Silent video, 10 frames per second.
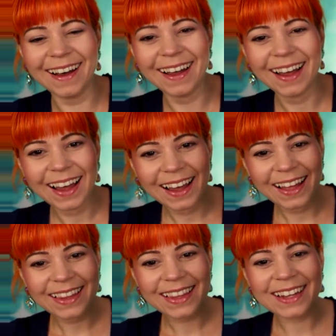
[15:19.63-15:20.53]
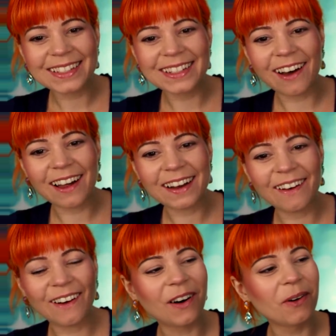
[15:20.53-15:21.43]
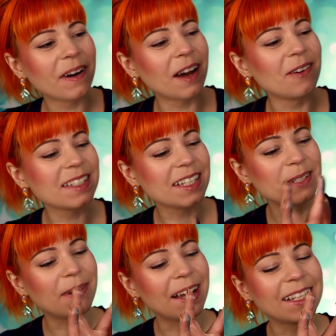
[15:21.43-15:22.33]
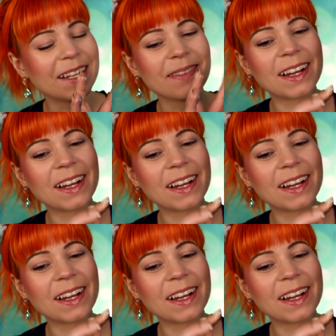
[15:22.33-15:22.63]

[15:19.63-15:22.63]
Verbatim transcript: That's not at all what I was expecting,